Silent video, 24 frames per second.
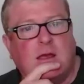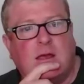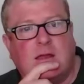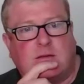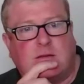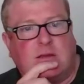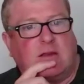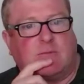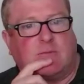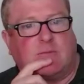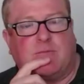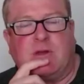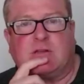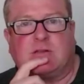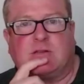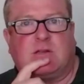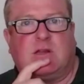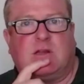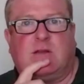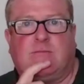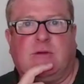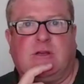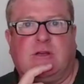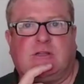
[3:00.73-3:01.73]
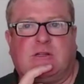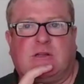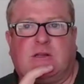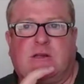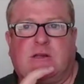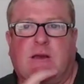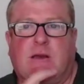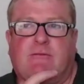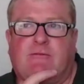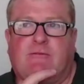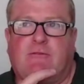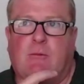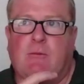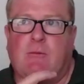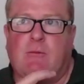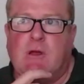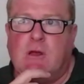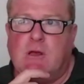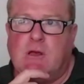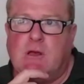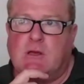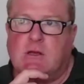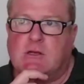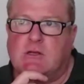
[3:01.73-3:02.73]
It must have come from,
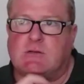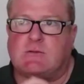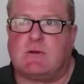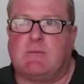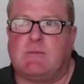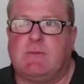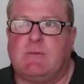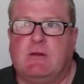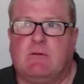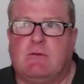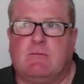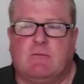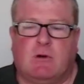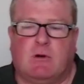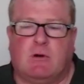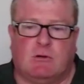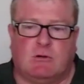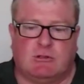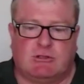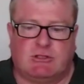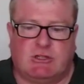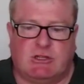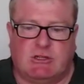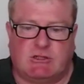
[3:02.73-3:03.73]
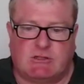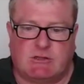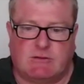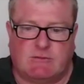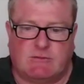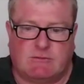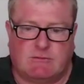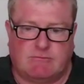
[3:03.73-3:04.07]
because I mean horses